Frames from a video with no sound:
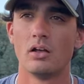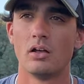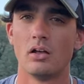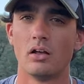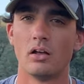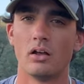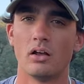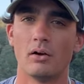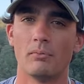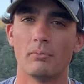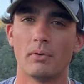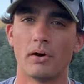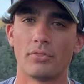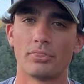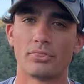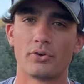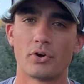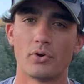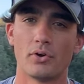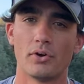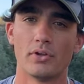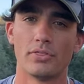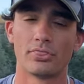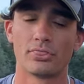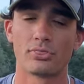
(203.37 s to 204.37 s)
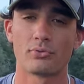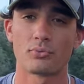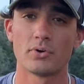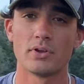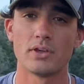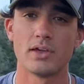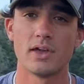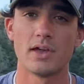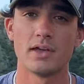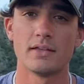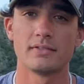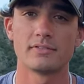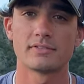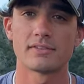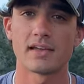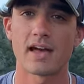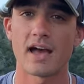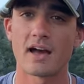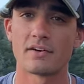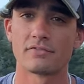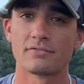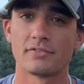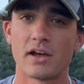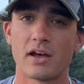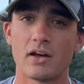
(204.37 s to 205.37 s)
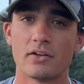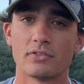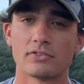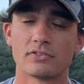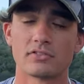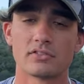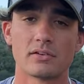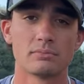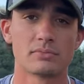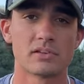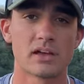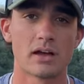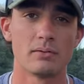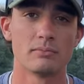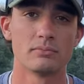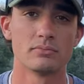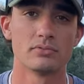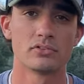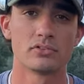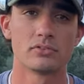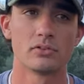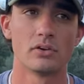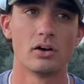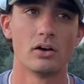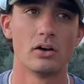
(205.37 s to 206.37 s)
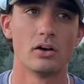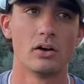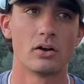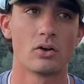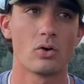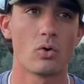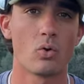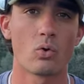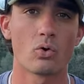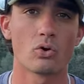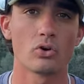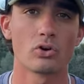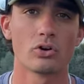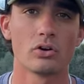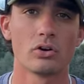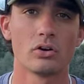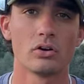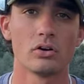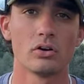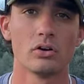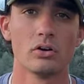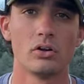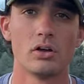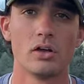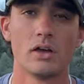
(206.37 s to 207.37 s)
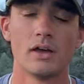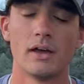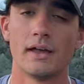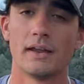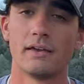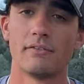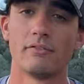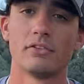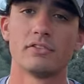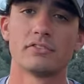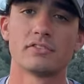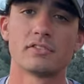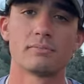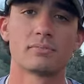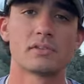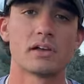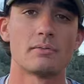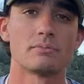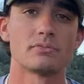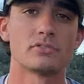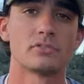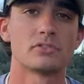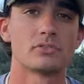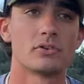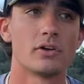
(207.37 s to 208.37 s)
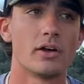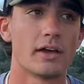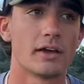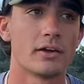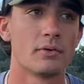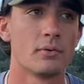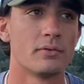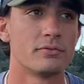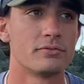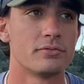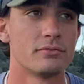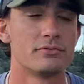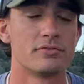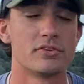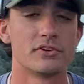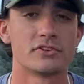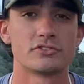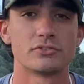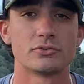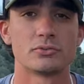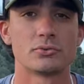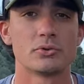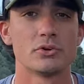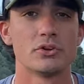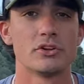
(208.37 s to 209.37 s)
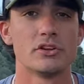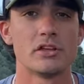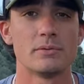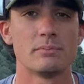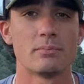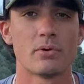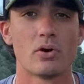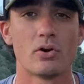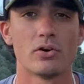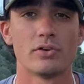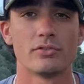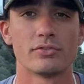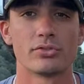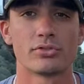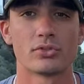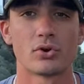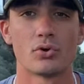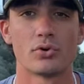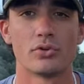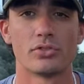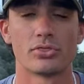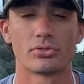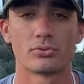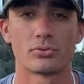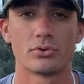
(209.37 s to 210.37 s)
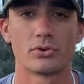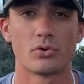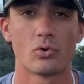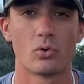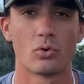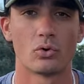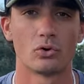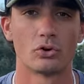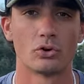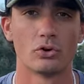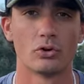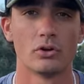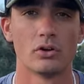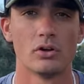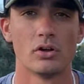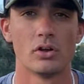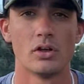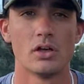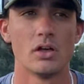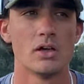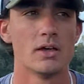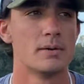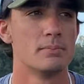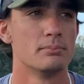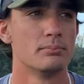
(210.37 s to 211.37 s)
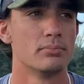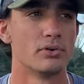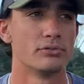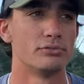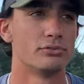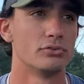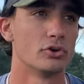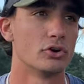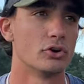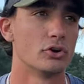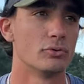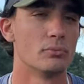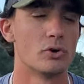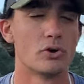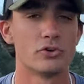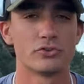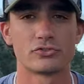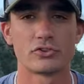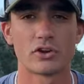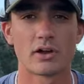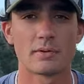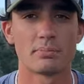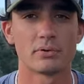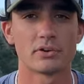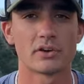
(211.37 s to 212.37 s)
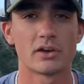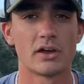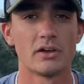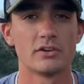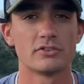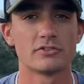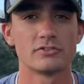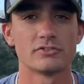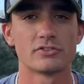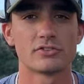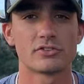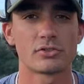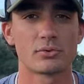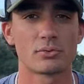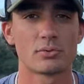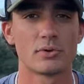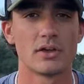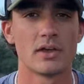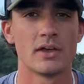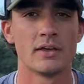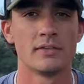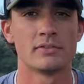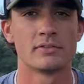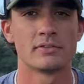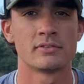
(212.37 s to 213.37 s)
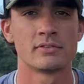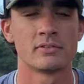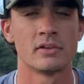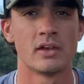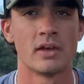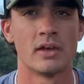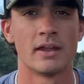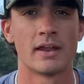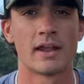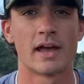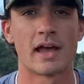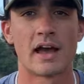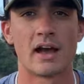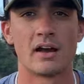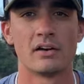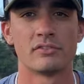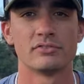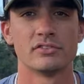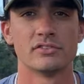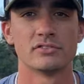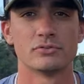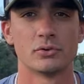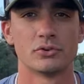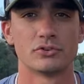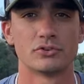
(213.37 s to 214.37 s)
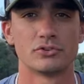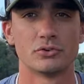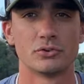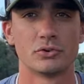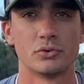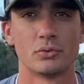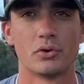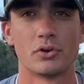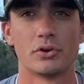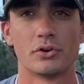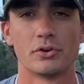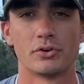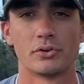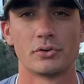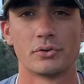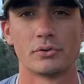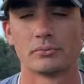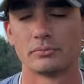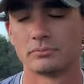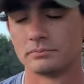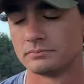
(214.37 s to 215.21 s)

Um, I'll throw it in 3 eighths, half ounce, sometimes a uh, quarter, and even sometimes, like if I'm fishing really deep, I'll even throw it in 3 quarter. But for most of your applications, 3 eighths and half is what you really want to do.